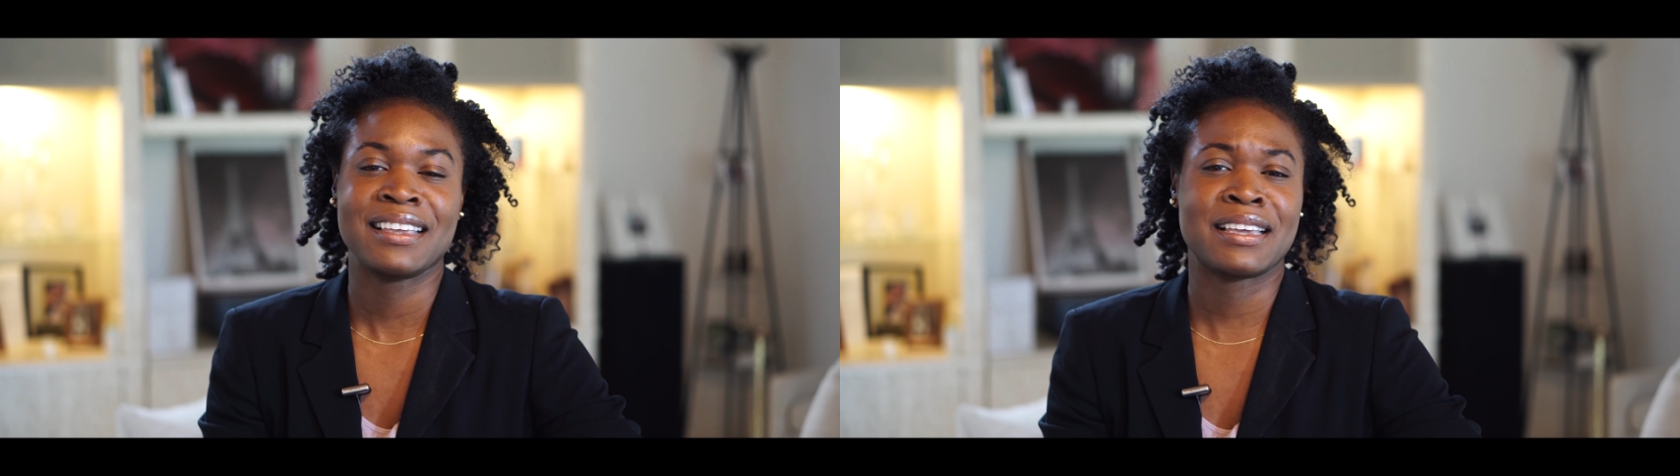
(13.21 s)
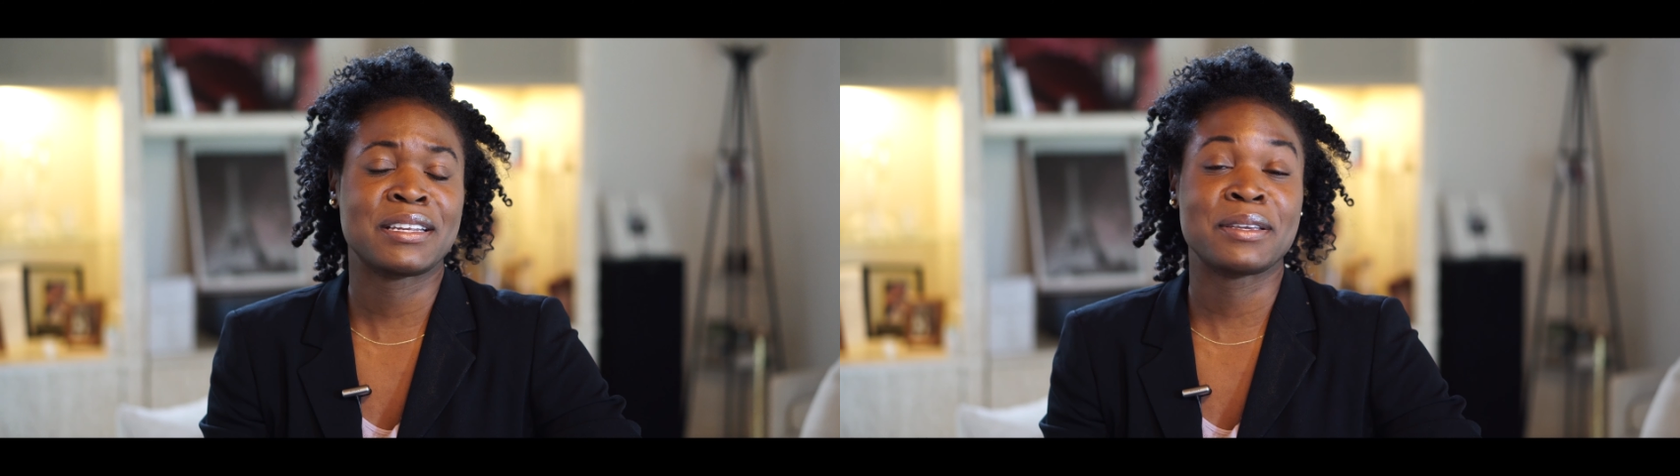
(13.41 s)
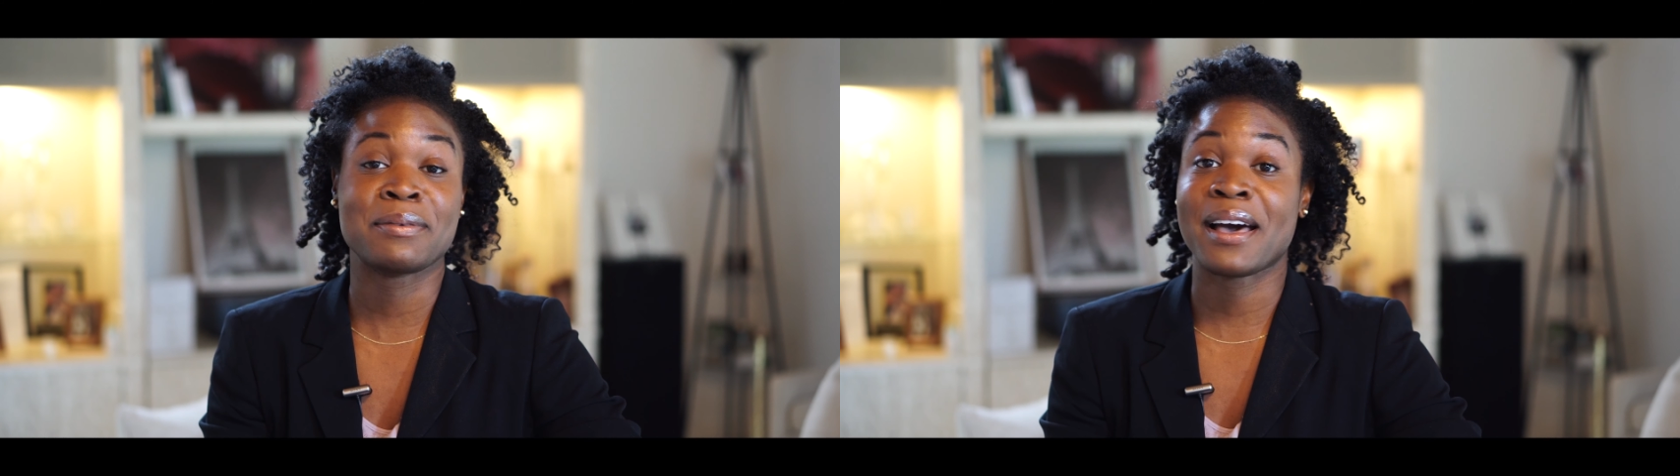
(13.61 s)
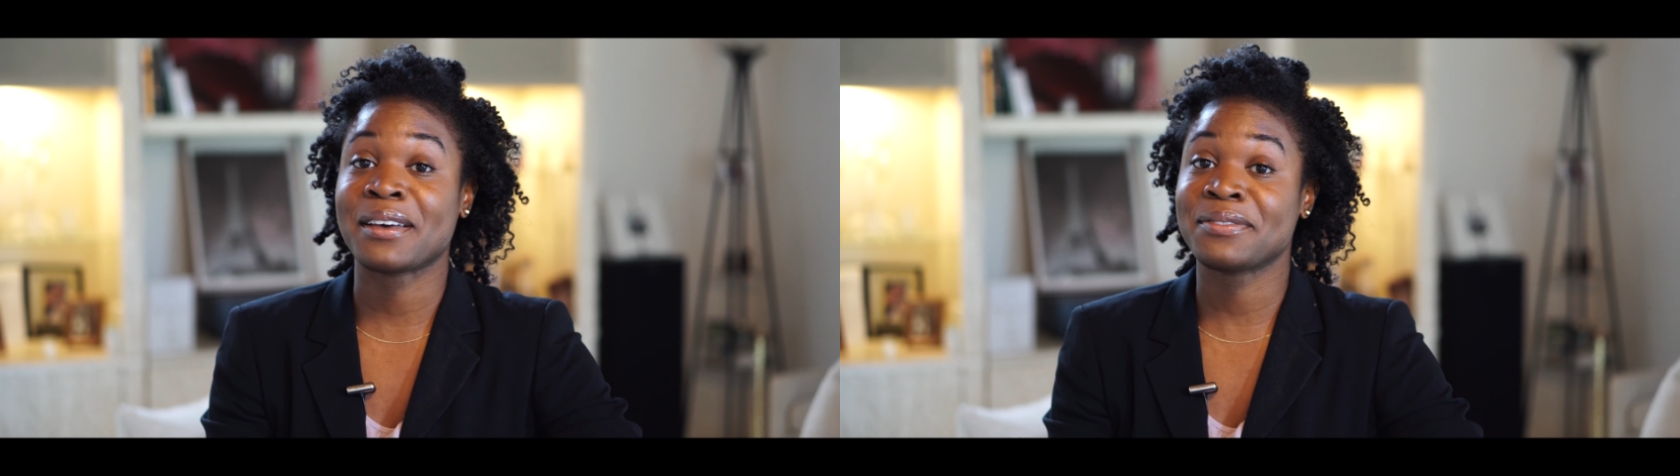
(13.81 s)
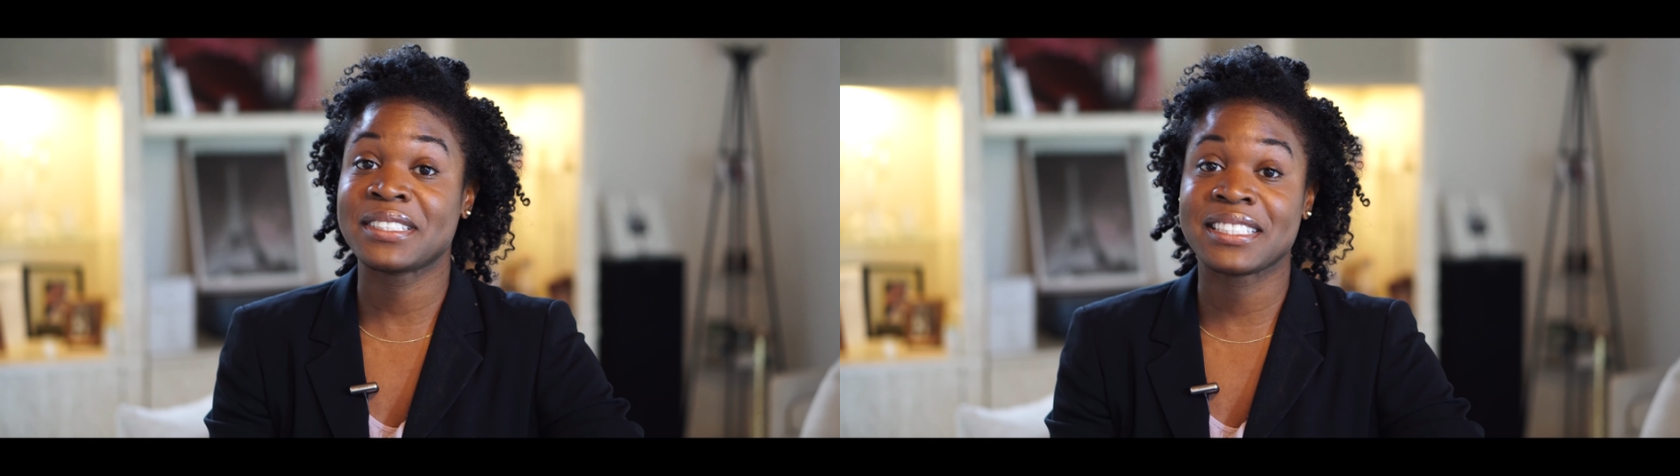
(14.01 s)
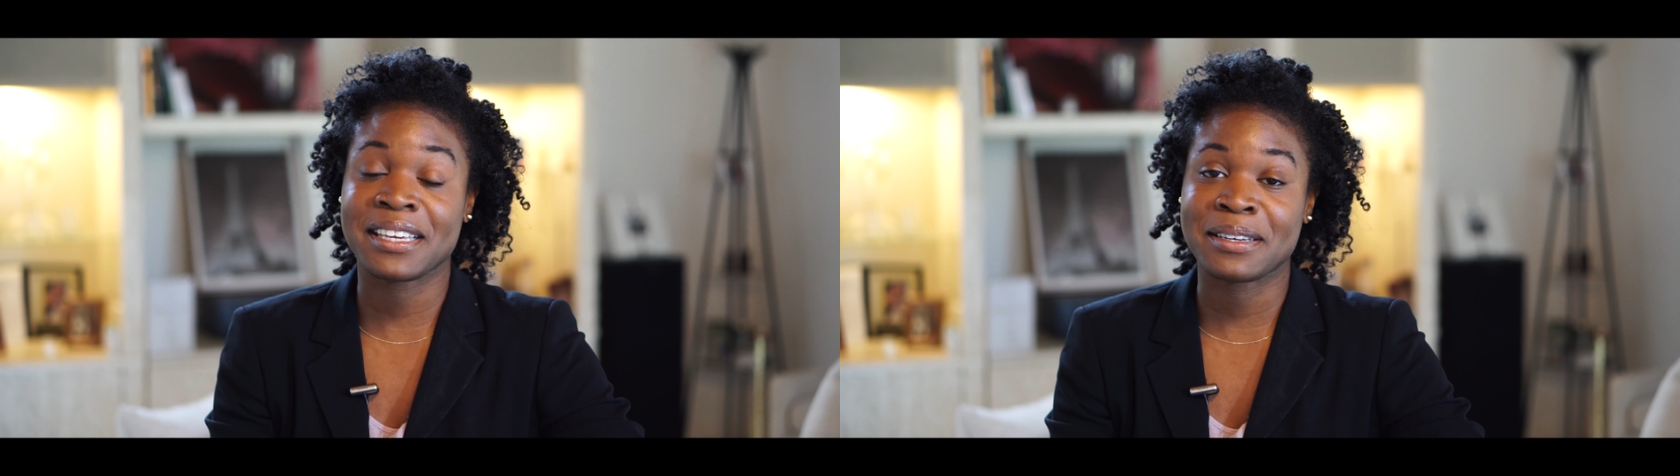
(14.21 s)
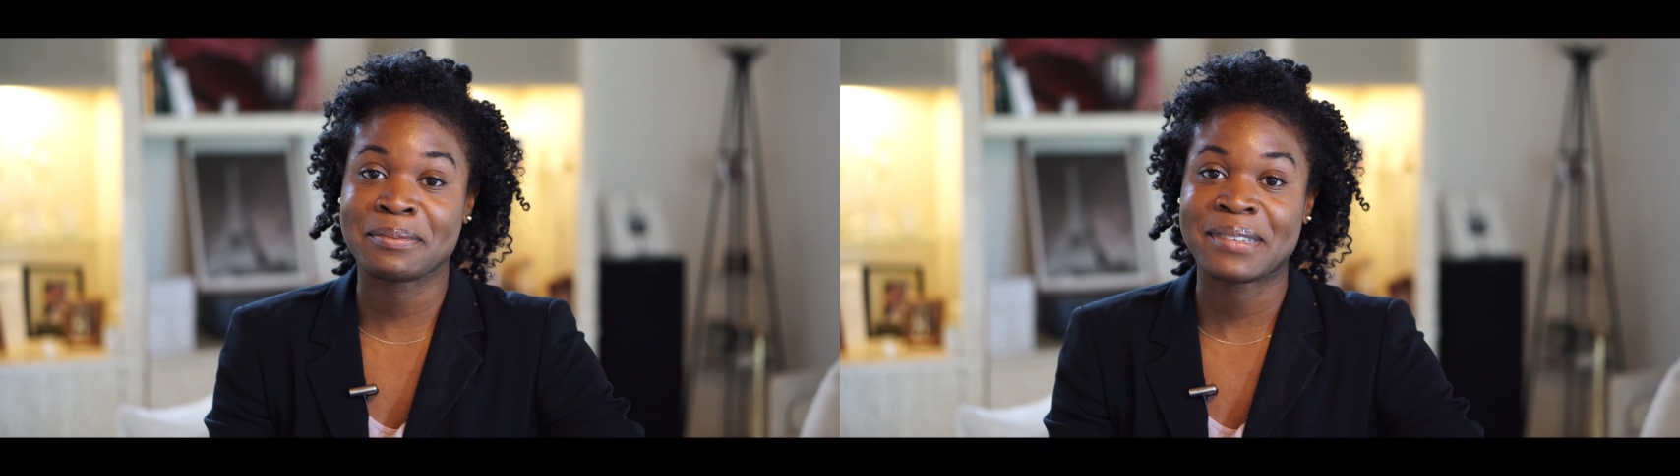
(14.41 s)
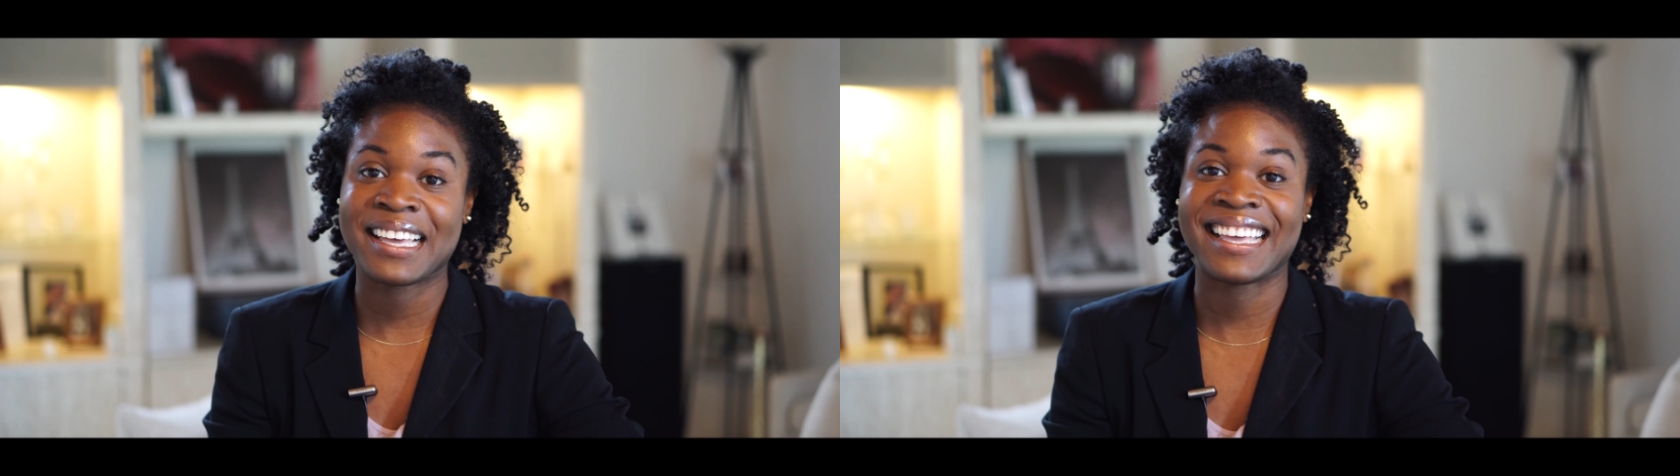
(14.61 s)
getting you out of a
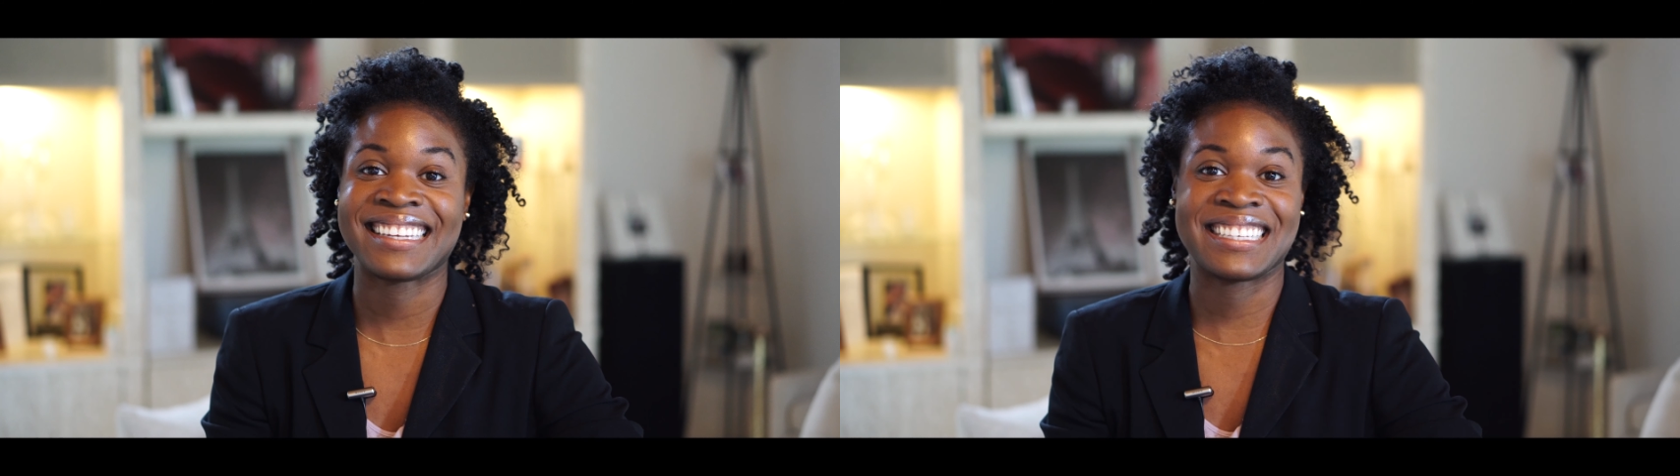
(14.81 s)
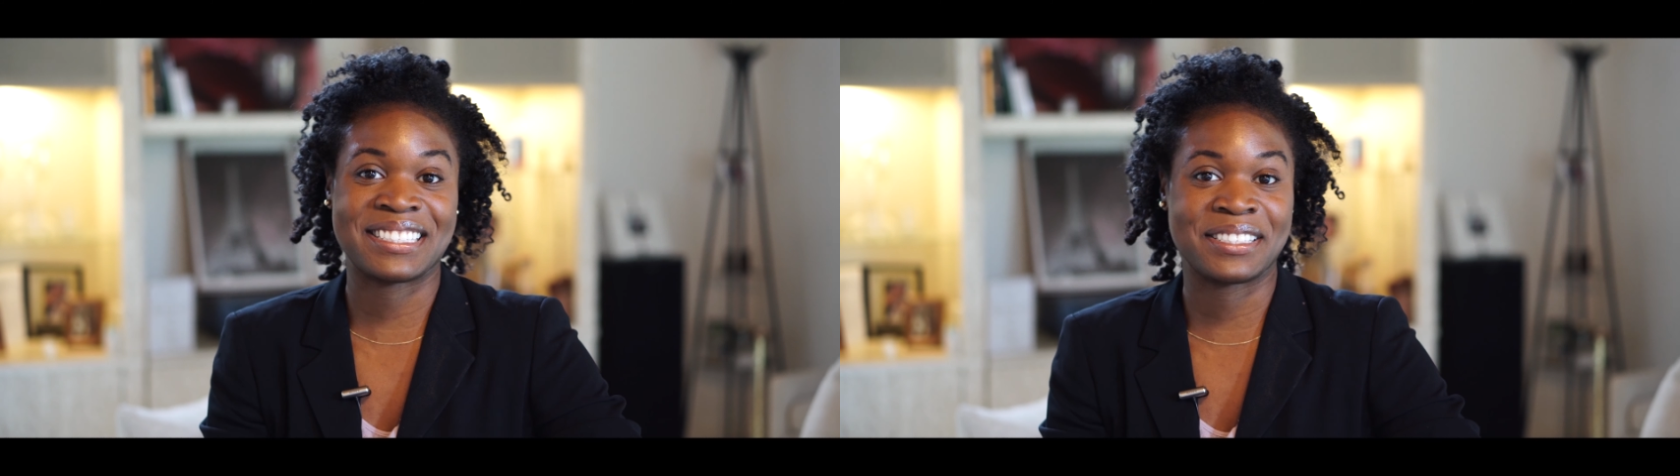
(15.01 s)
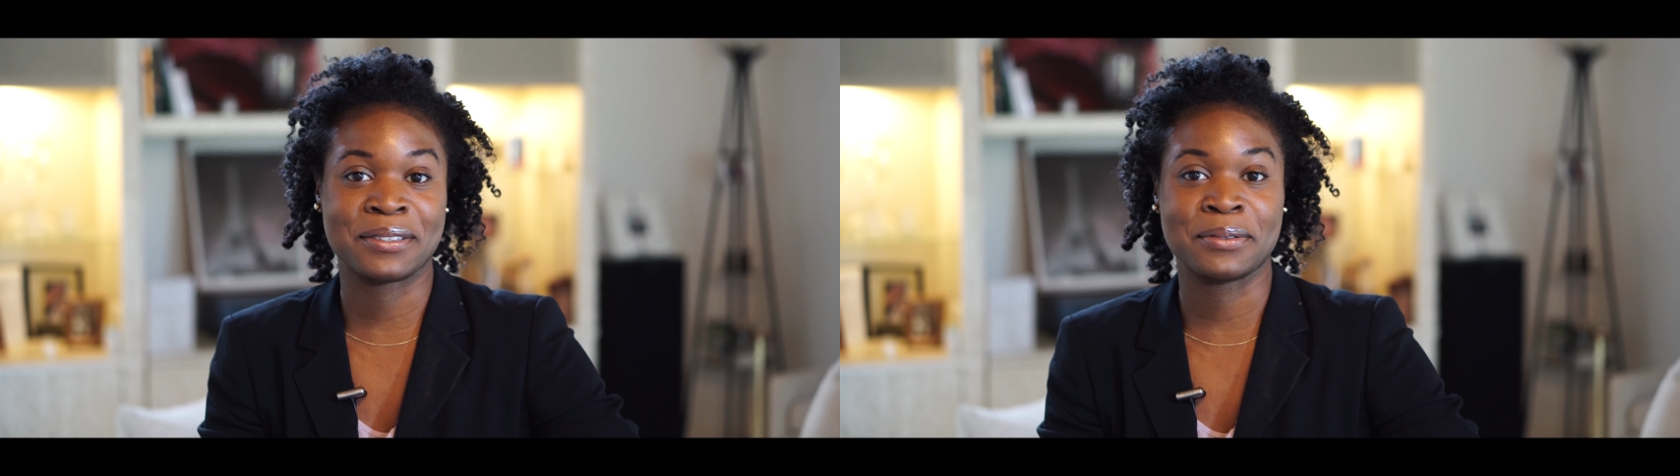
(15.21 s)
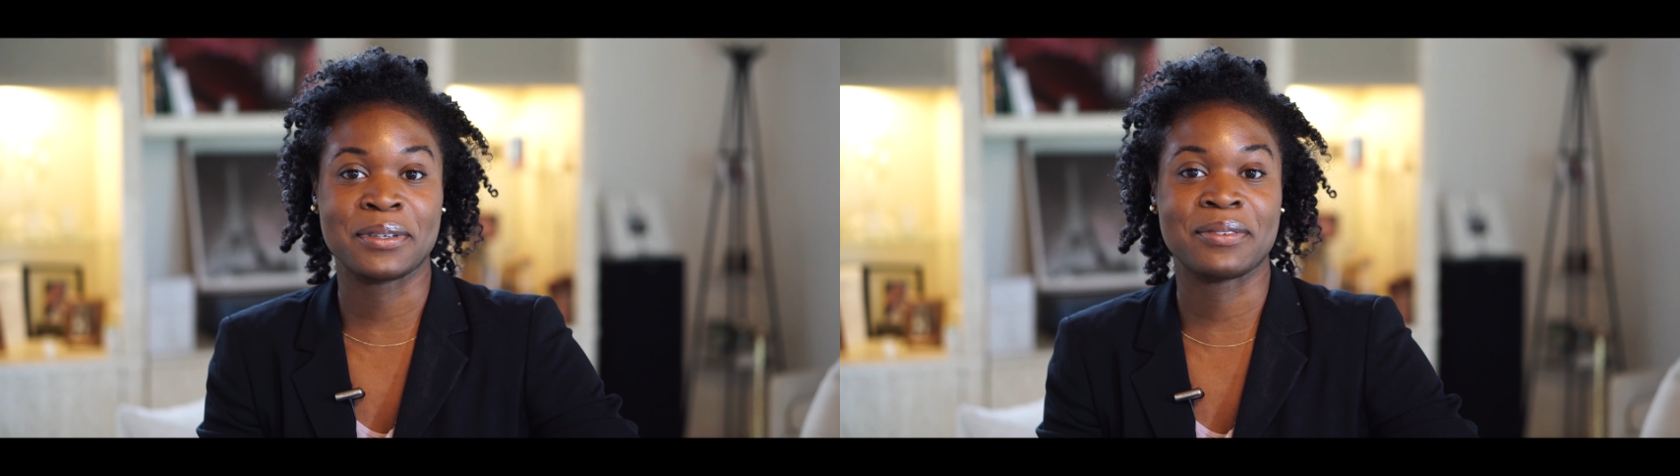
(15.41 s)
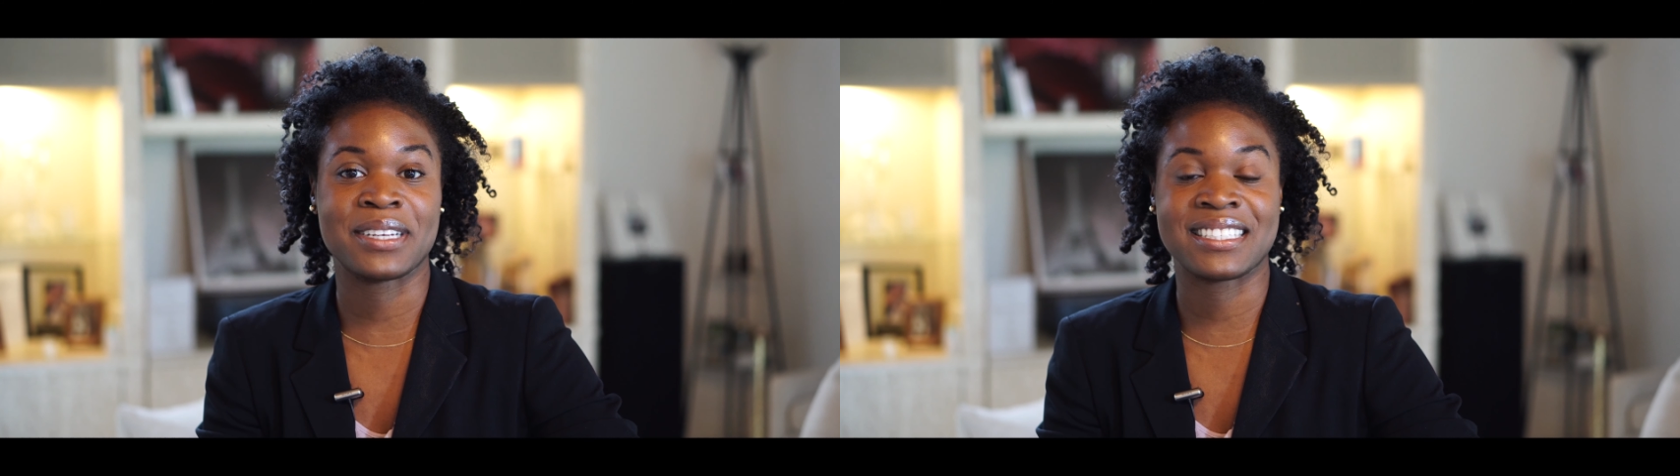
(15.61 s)
jam and into a